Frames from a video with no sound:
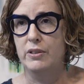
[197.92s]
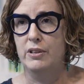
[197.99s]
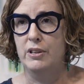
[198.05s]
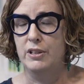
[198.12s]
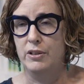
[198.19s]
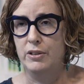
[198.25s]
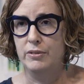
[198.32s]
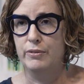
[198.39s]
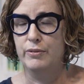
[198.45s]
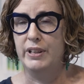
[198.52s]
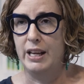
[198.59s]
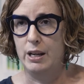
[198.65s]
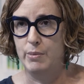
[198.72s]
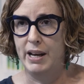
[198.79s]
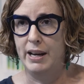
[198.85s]
so that I don't
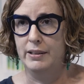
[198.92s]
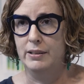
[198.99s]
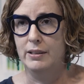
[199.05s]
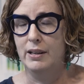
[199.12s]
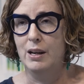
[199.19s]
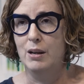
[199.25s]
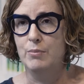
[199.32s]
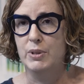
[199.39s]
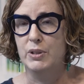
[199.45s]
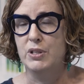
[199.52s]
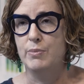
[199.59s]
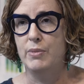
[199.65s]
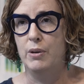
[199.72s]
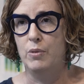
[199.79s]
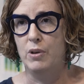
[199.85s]
forget about it um,
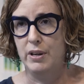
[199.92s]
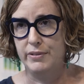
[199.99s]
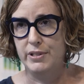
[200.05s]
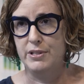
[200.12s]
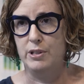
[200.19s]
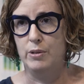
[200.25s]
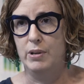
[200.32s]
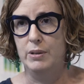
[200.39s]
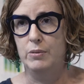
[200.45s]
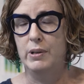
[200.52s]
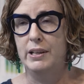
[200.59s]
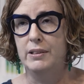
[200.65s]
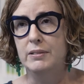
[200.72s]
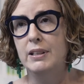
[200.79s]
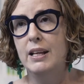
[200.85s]
because my wife is so
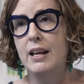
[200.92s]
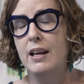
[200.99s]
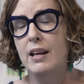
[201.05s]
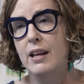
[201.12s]
unwell.